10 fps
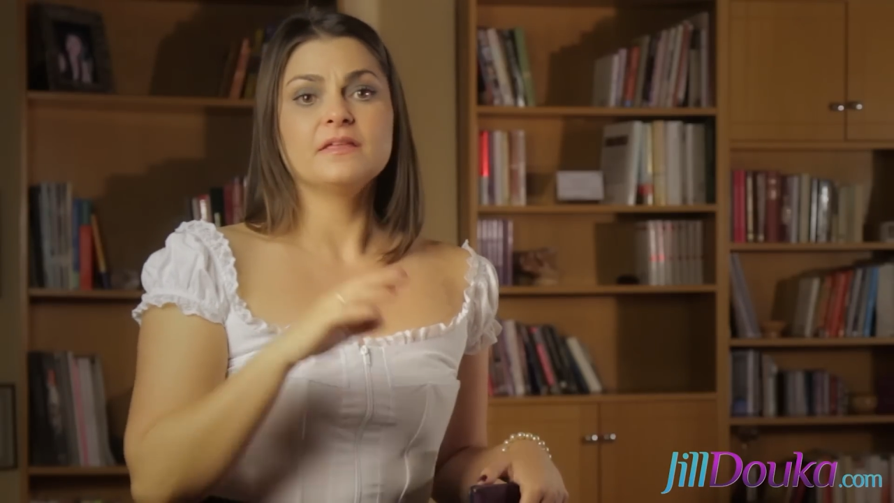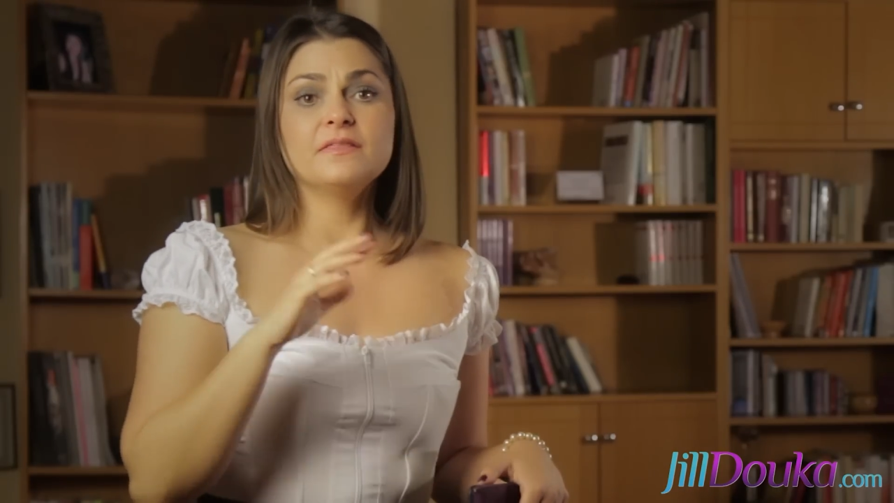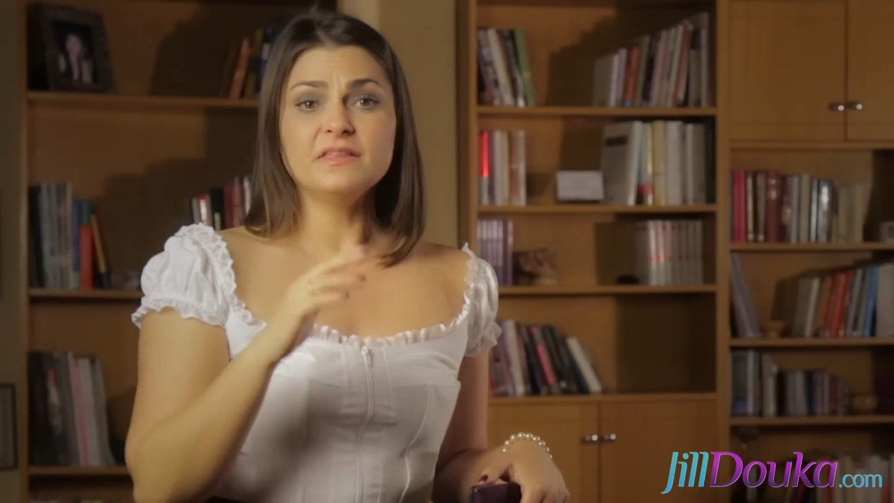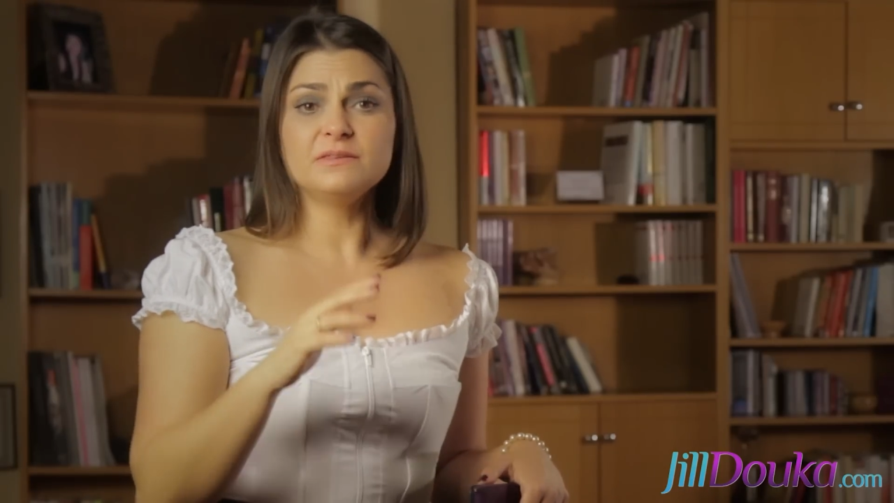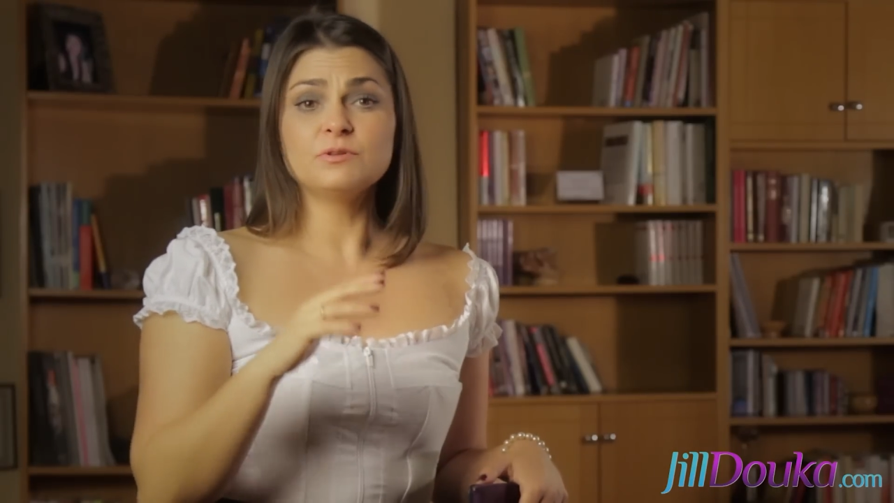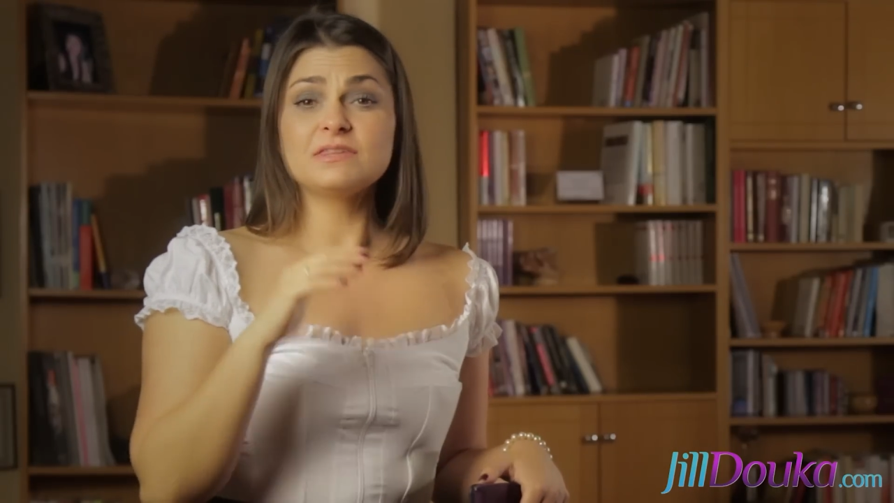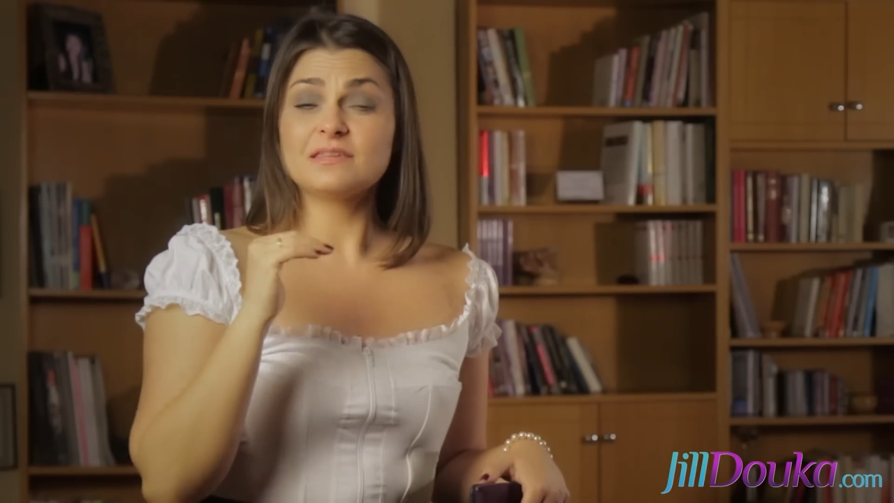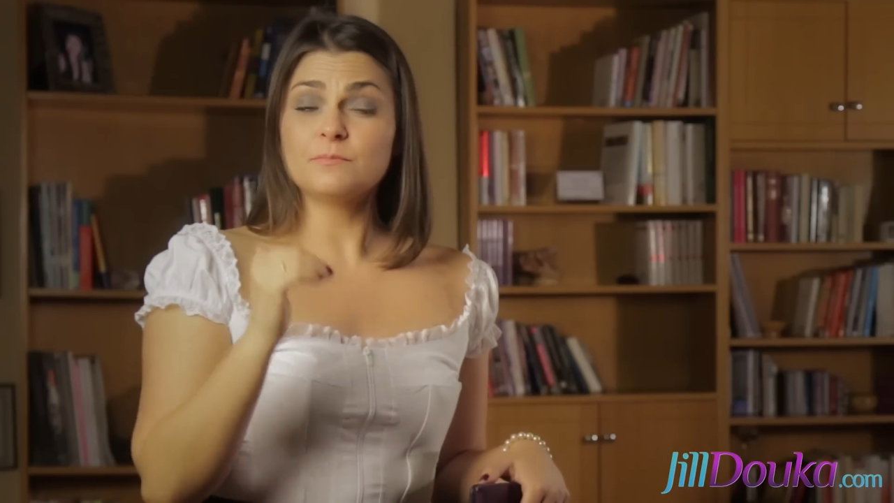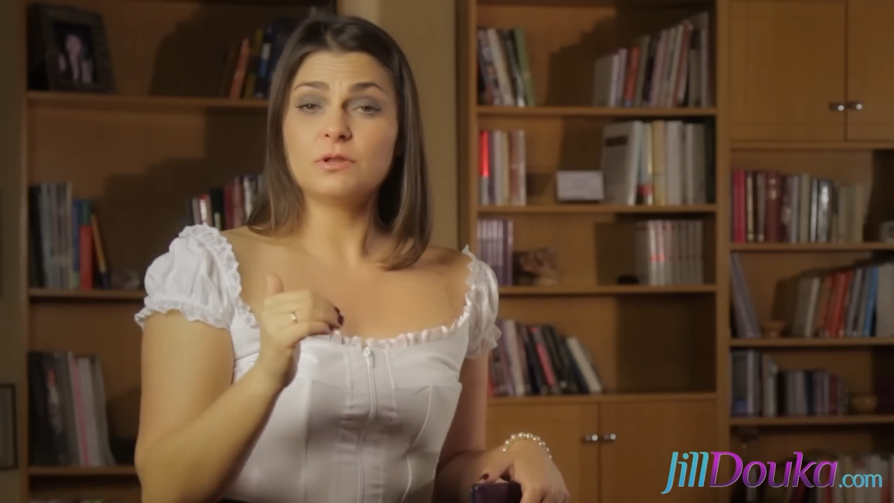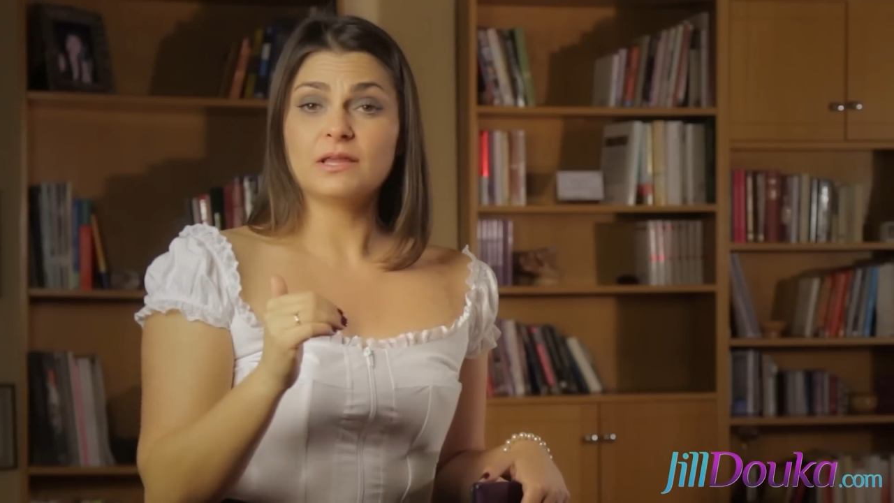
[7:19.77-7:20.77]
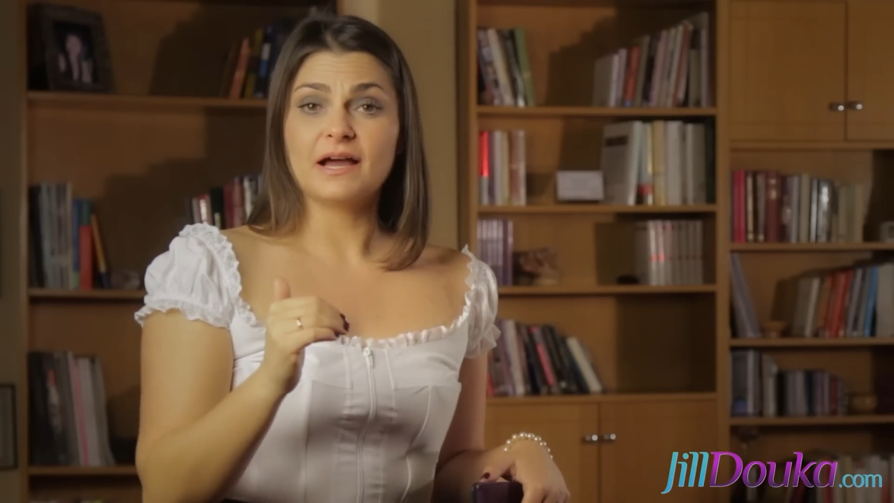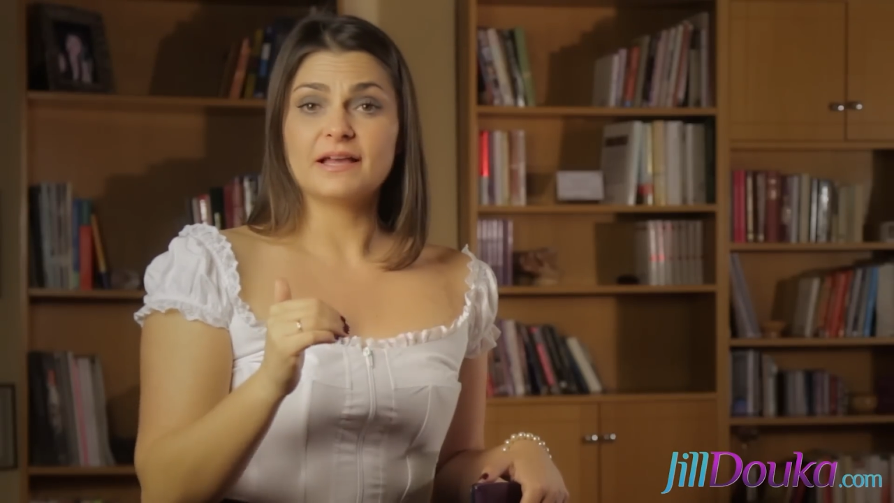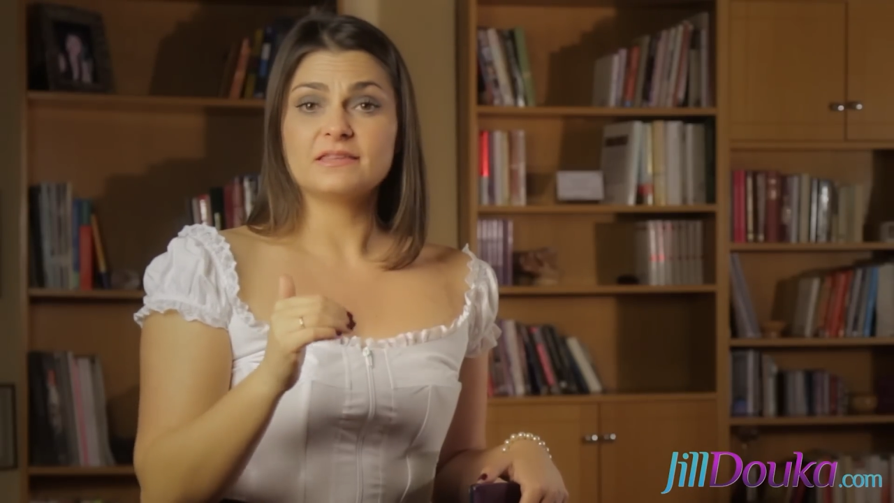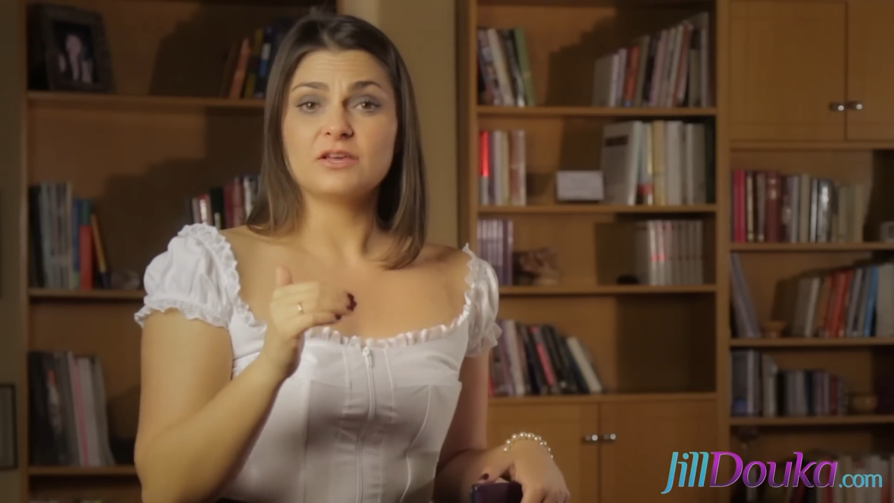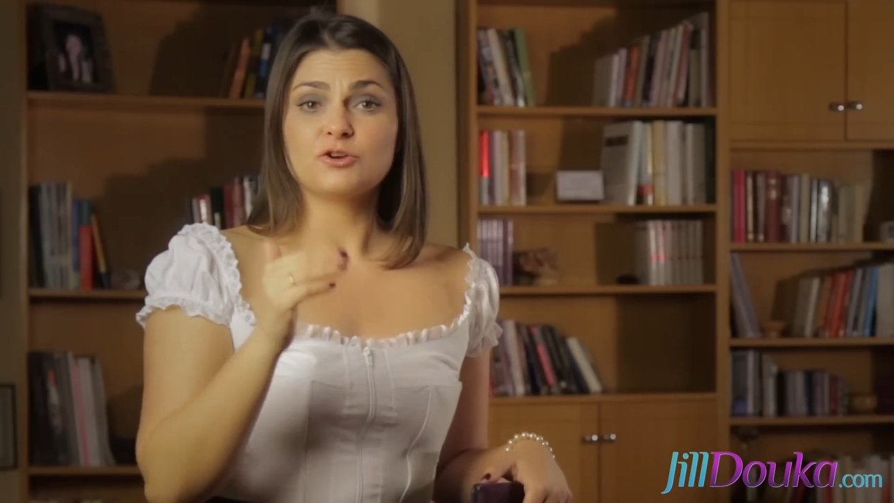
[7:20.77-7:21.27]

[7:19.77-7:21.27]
This will symbolize